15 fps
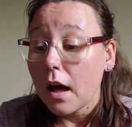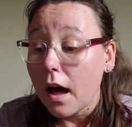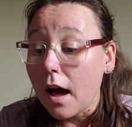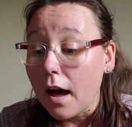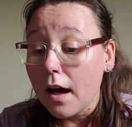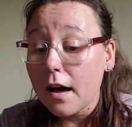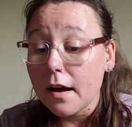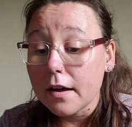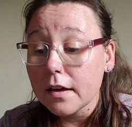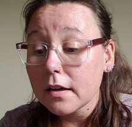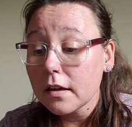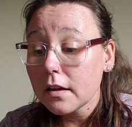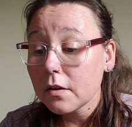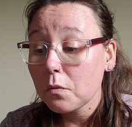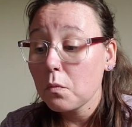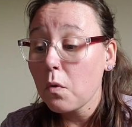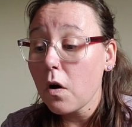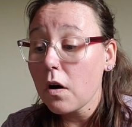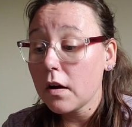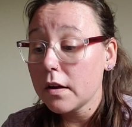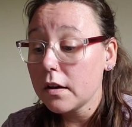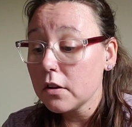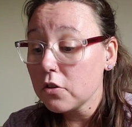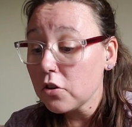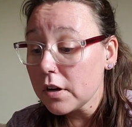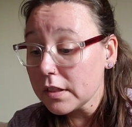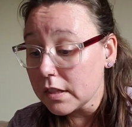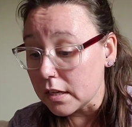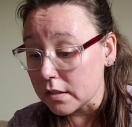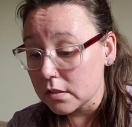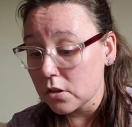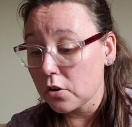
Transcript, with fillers: I won, look at this.